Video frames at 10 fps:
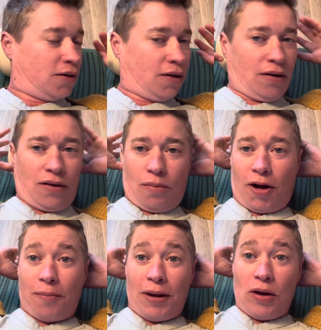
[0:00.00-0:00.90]
Good. The
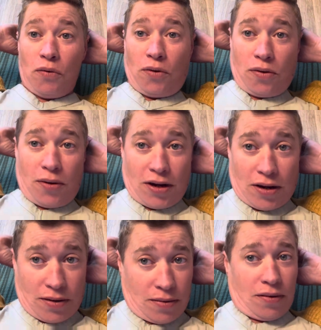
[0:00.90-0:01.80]
ball may roll
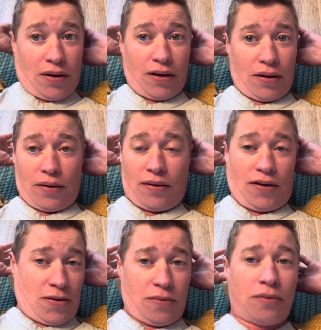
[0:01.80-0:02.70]
away. Get it
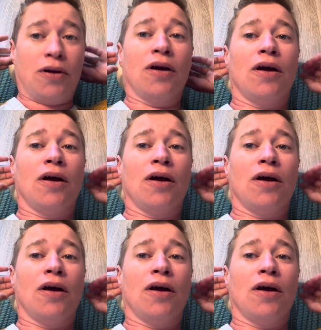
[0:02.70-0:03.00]
down.